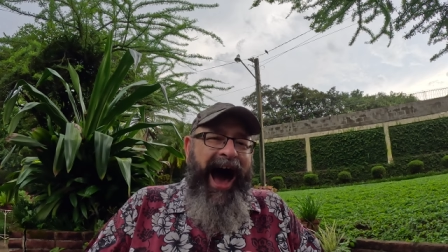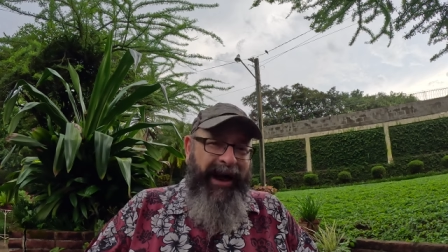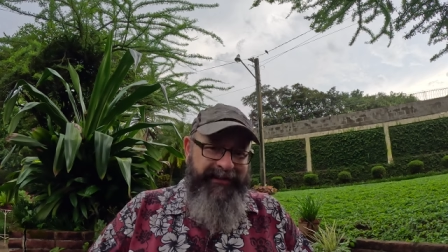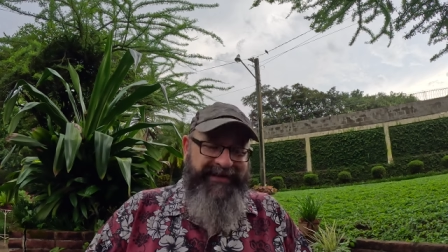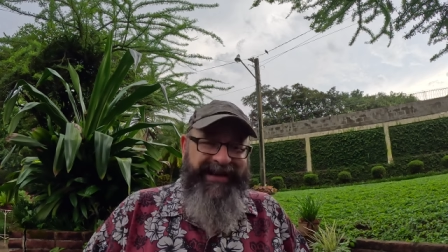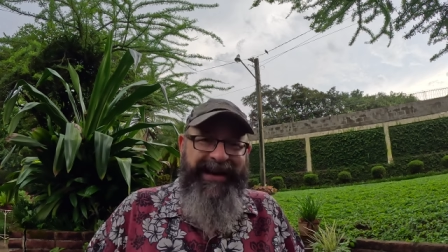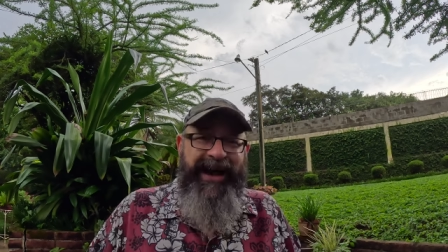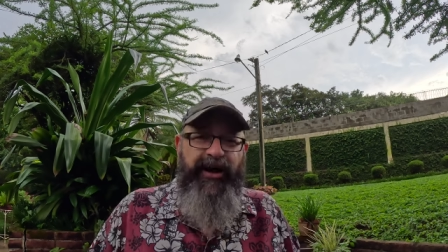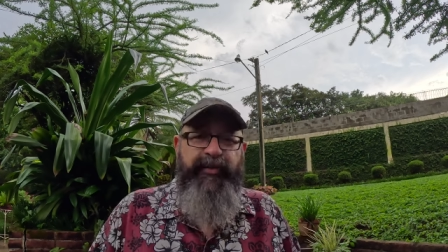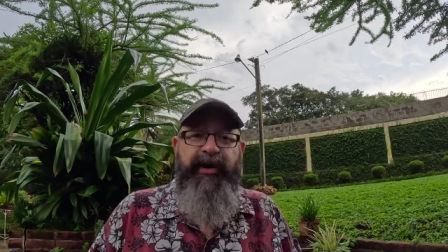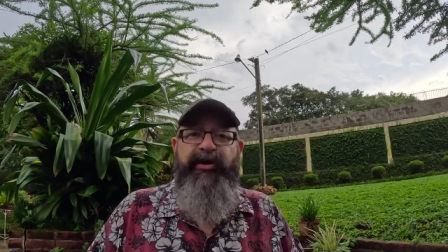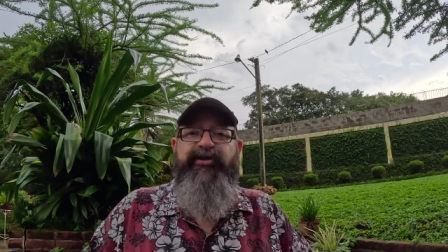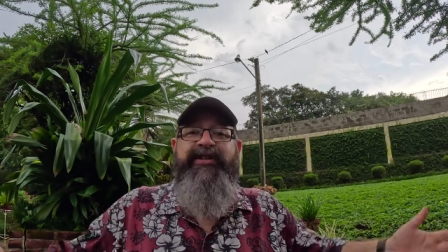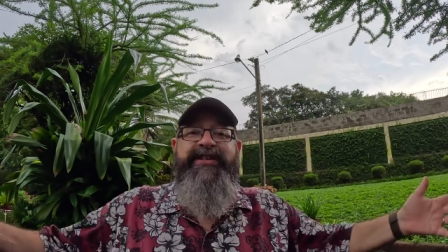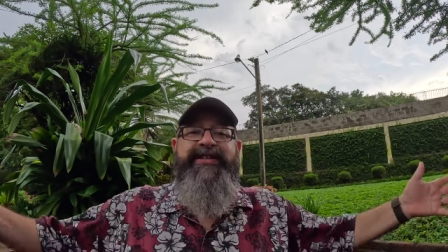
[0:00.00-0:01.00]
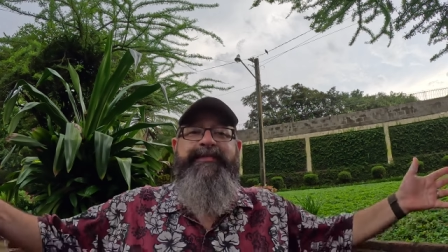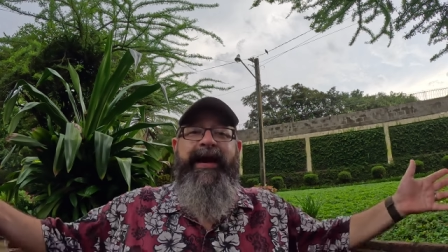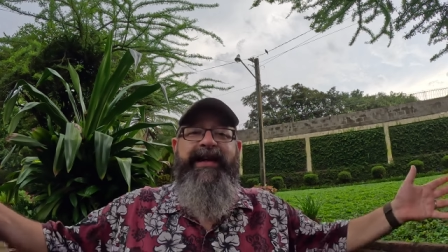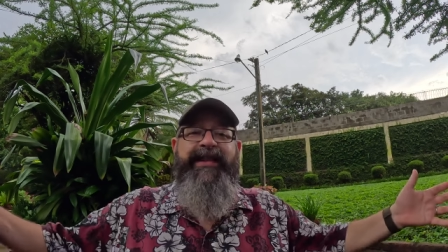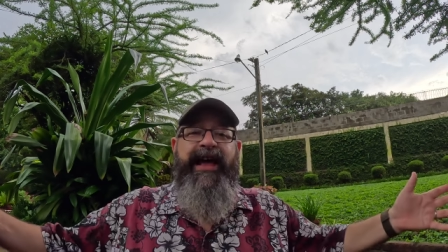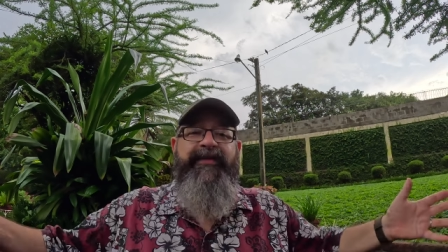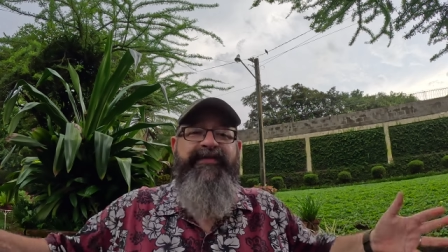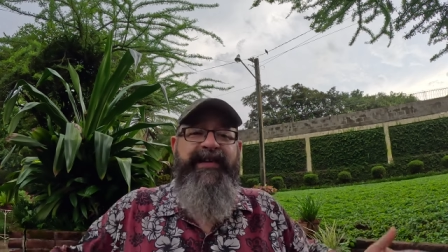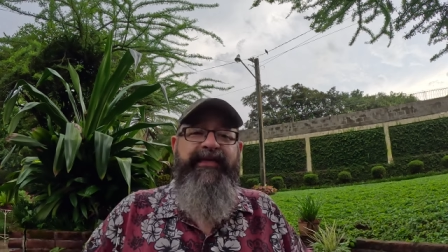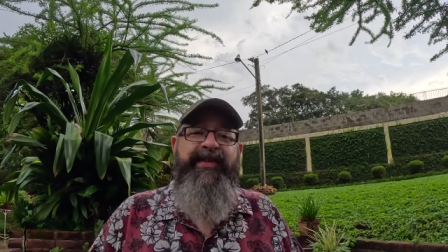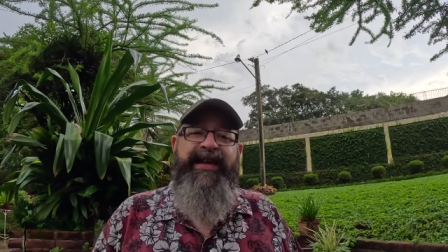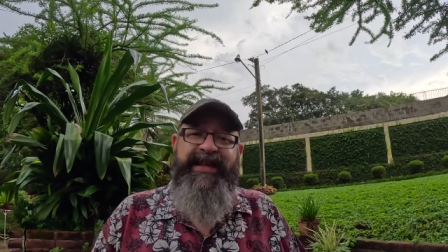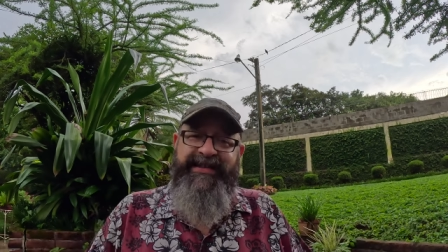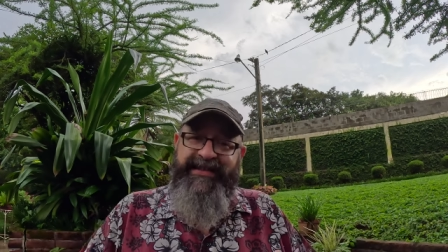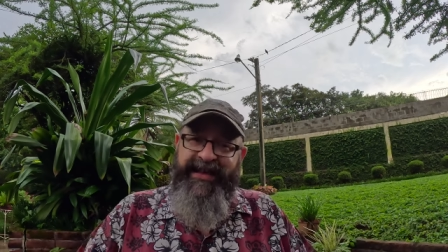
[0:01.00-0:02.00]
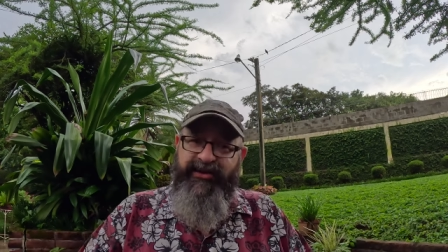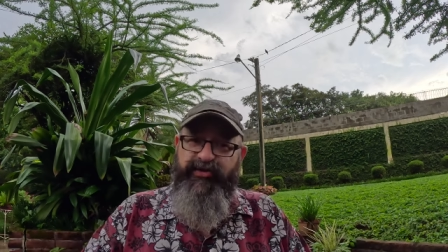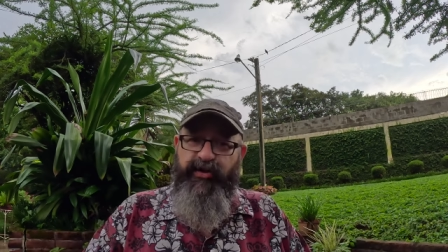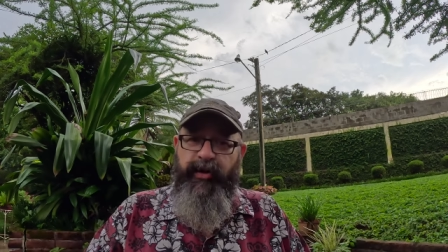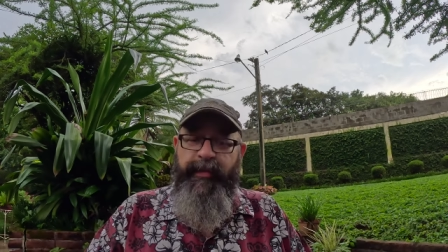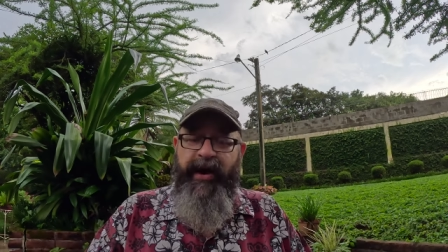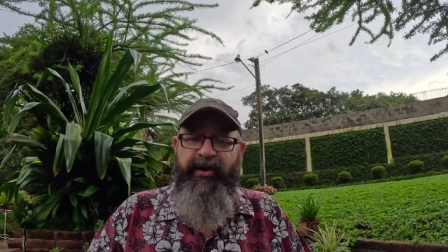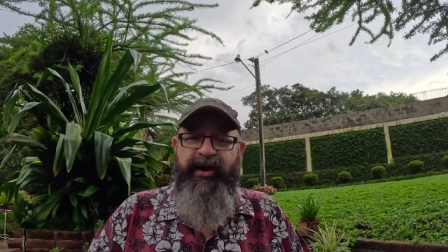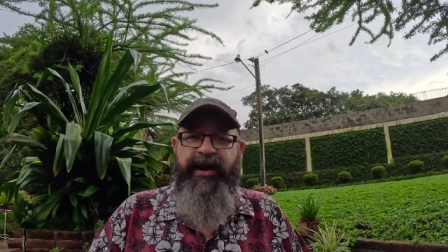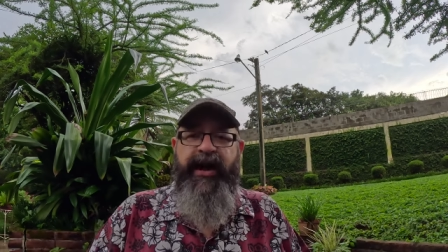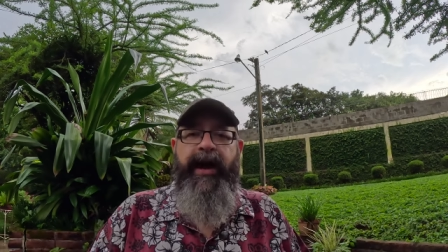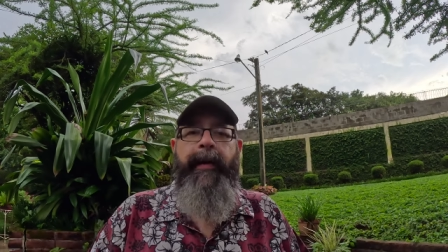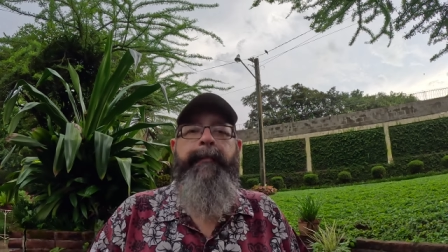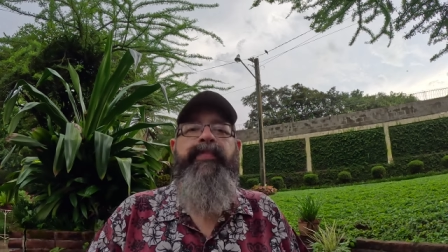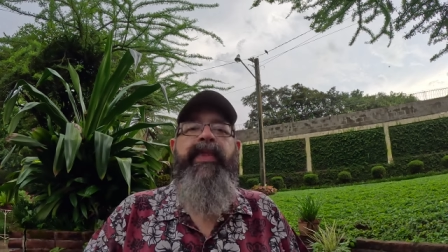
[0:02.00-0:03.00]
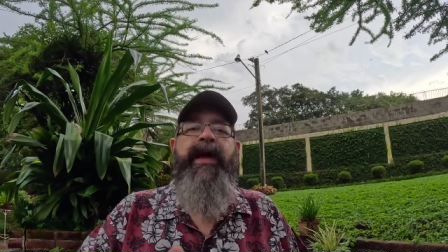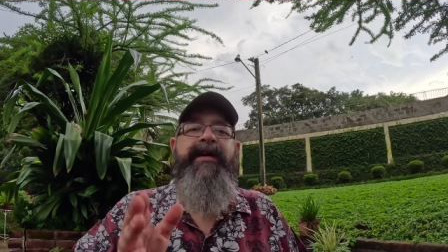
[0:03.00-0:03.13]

I'm Scott Alan Miller. This is my life living in Central America.